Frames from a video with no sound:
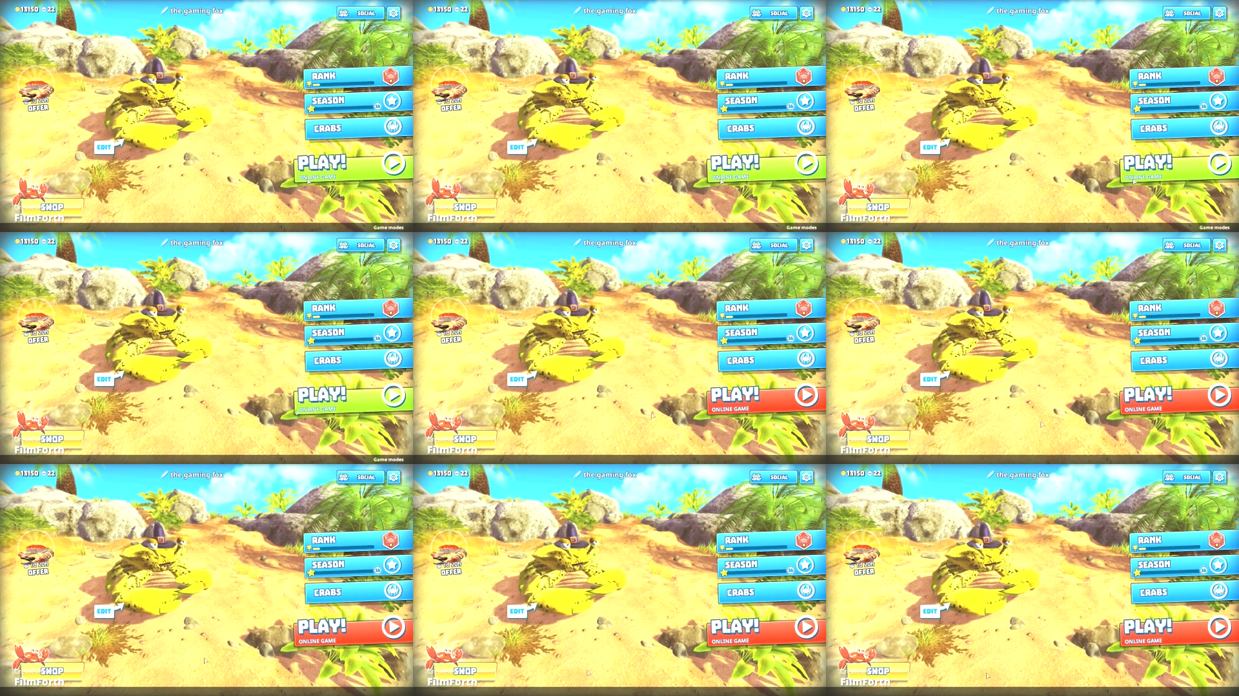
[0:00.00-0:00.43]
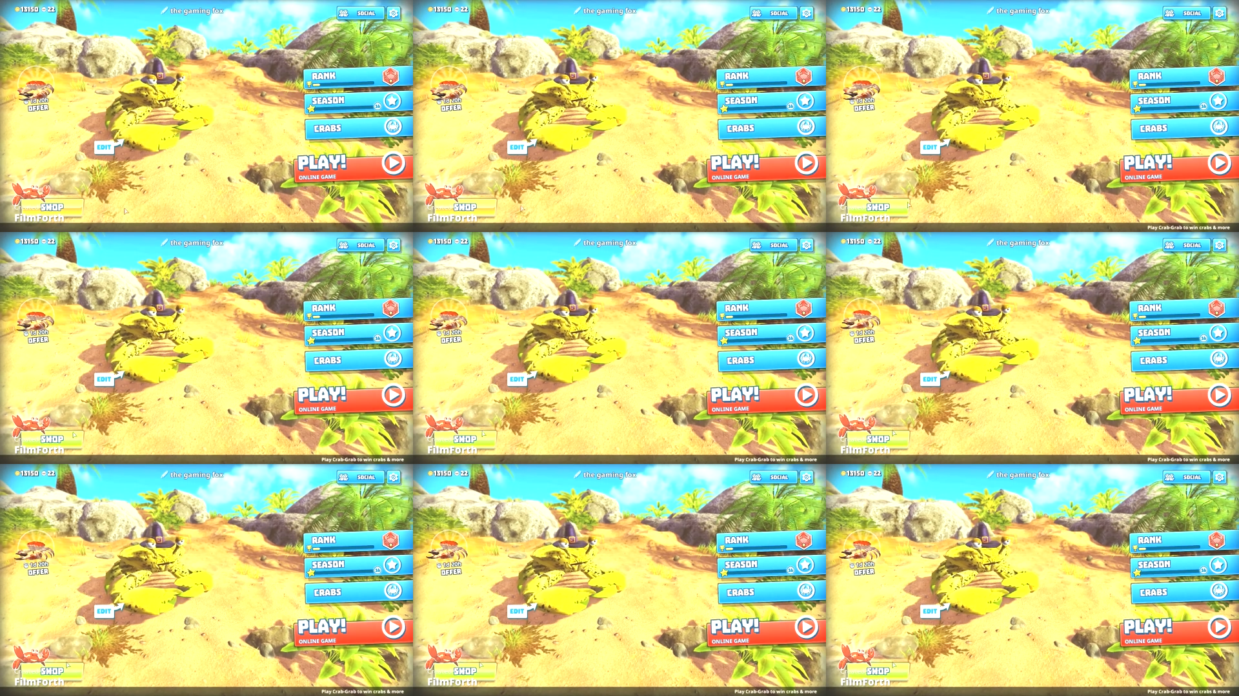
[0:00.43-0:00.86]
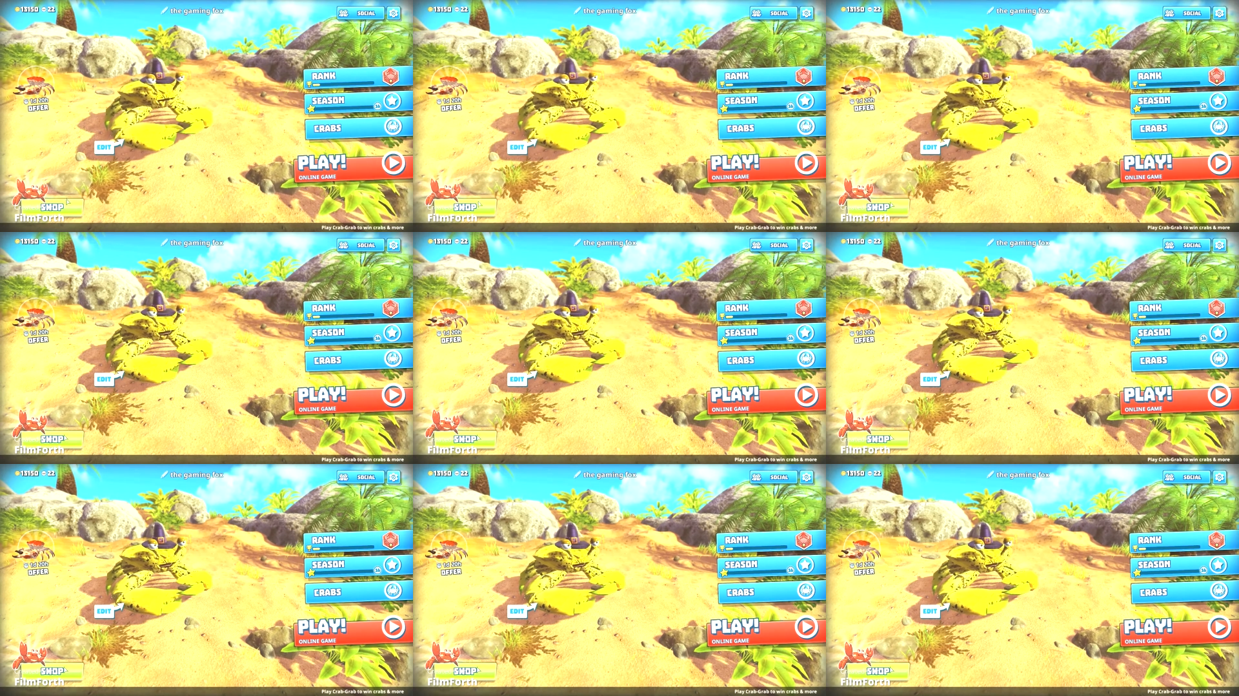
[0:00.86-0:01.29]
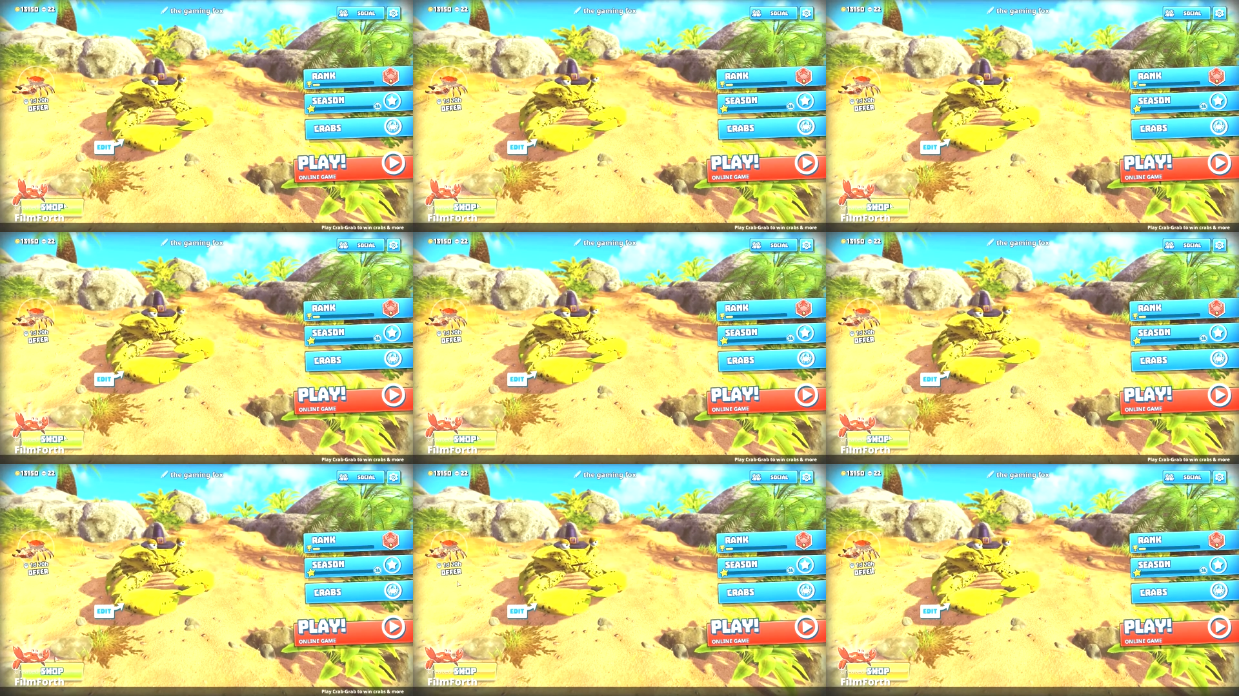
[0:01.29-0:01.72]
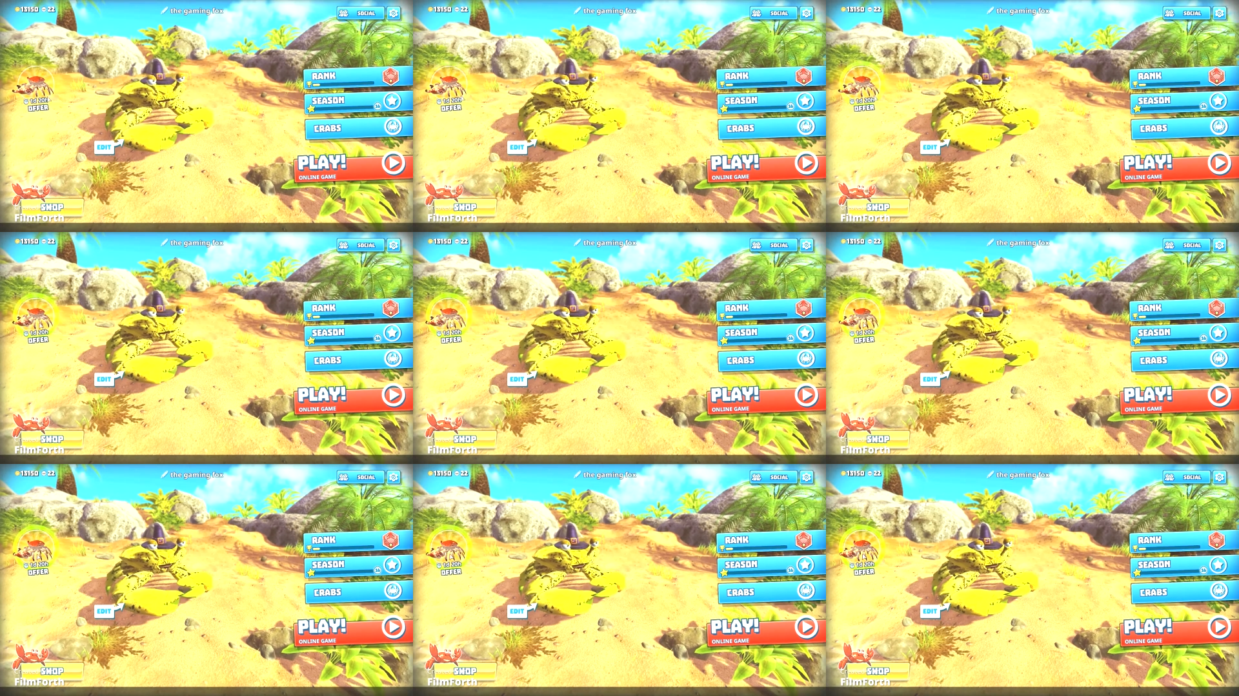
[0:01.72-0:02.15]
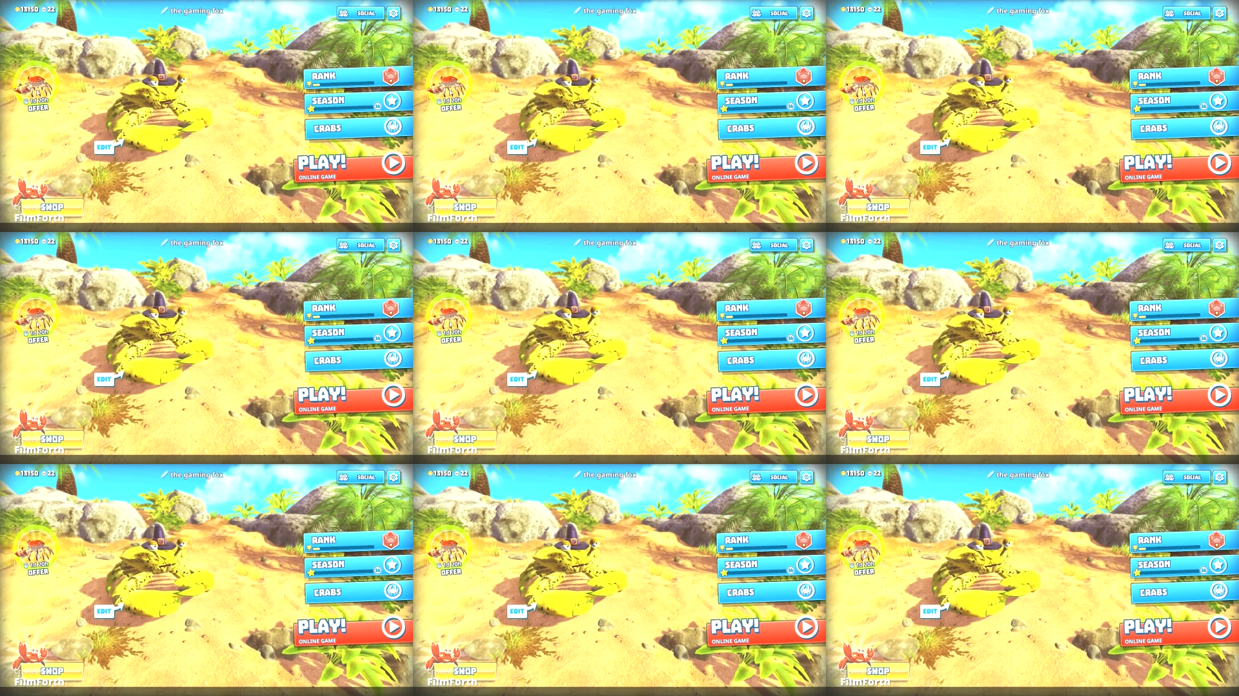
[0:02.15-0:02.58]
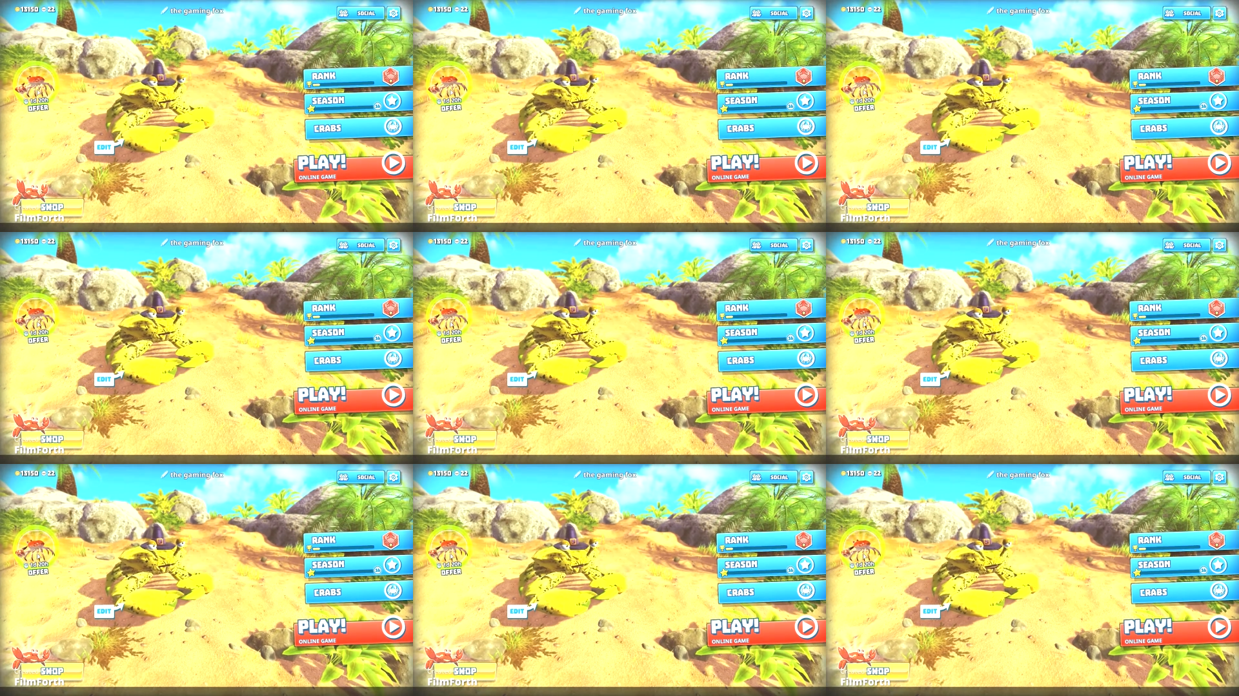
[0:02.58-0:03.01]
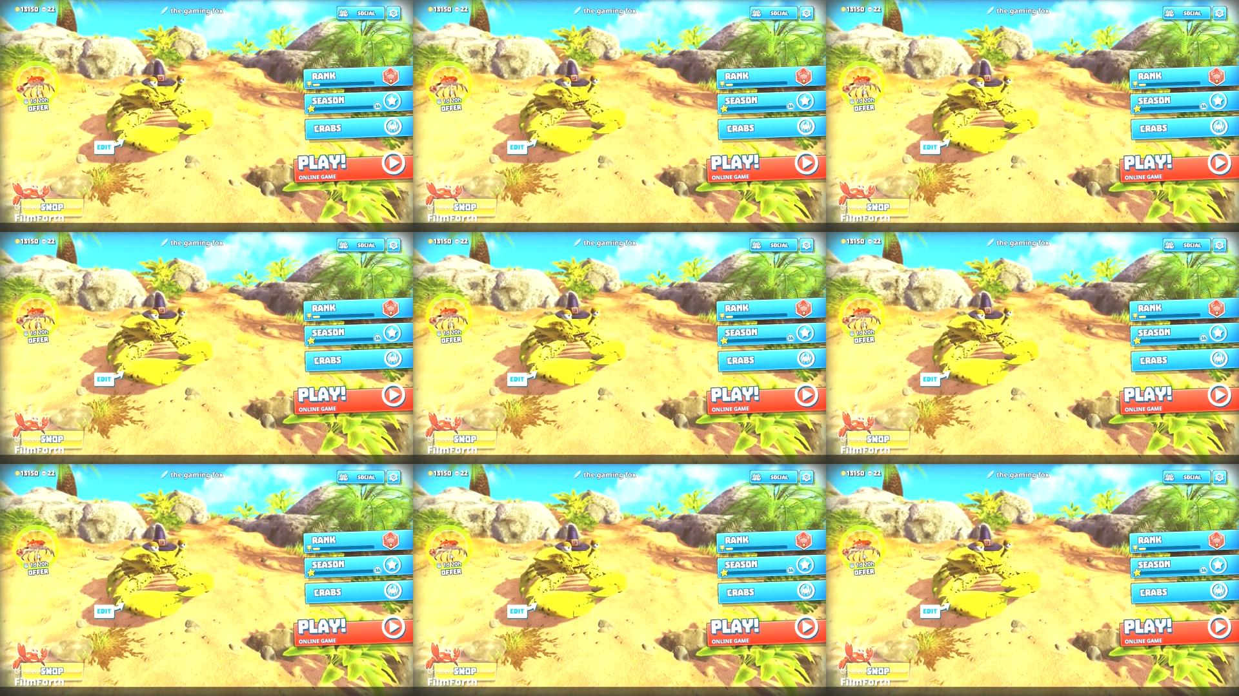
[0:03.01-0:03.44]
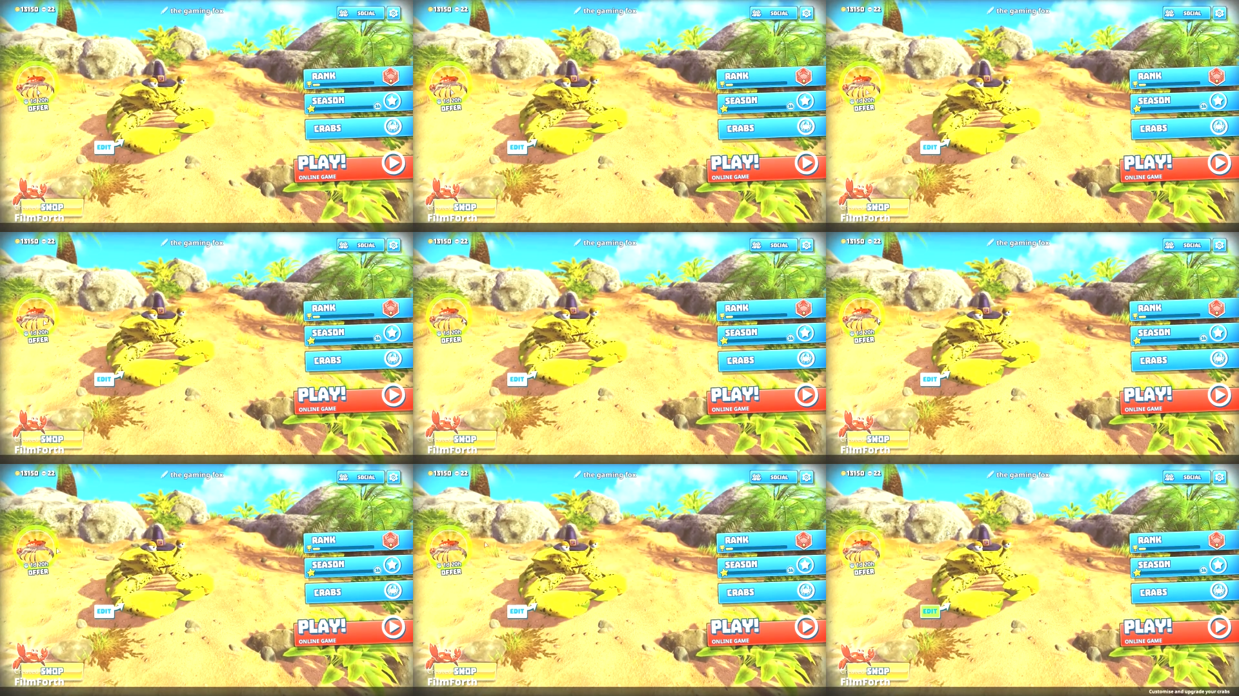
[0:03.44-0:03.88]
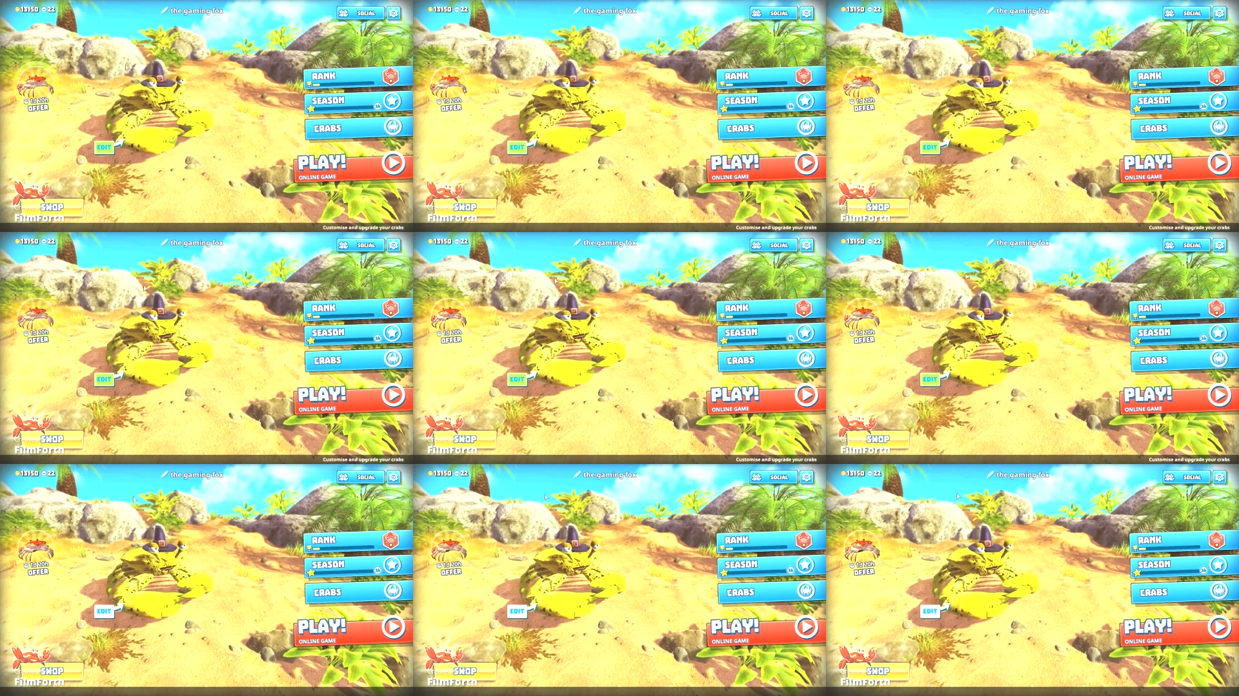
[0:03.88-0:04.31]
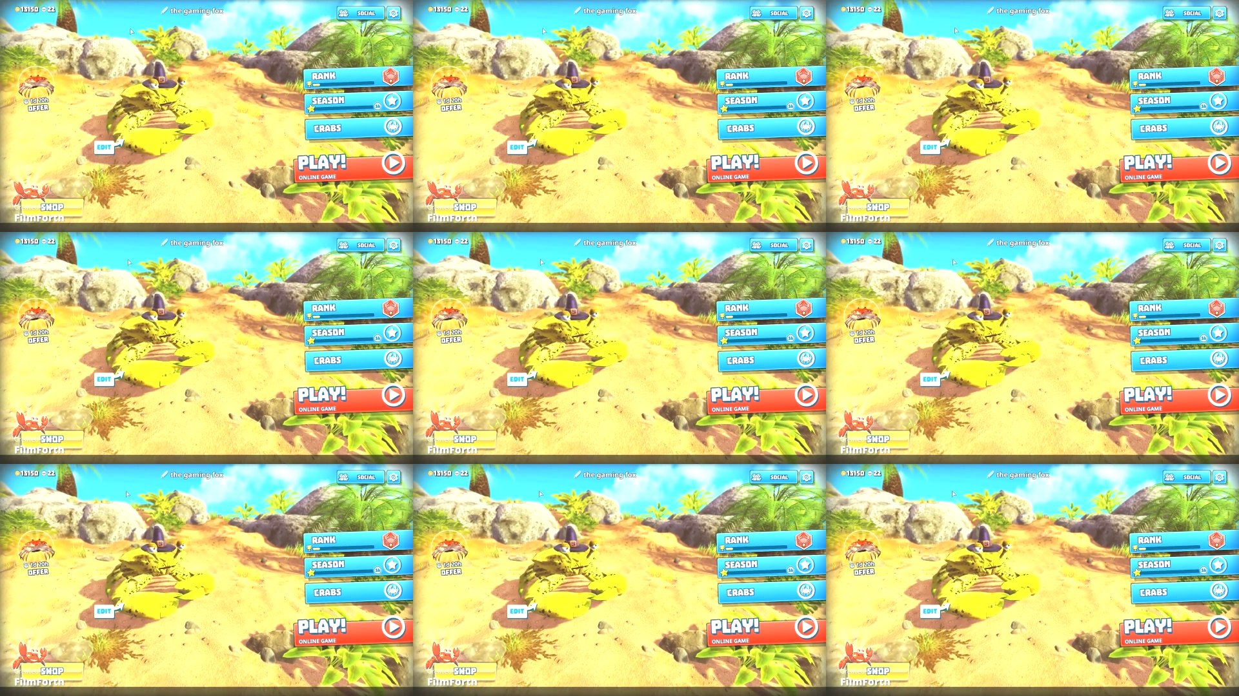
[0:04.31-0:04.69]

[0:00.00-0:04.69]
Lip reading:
[unreadable: no face in view]